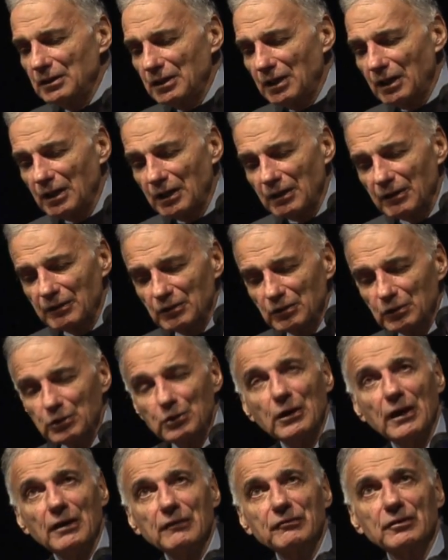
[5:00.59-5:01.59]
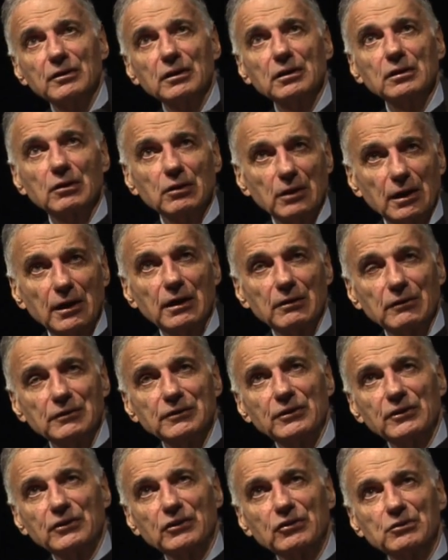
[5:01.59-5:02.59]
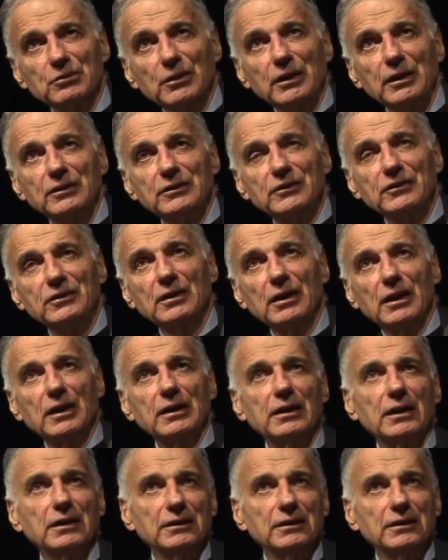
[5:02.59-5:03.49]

who have gone out into the streets and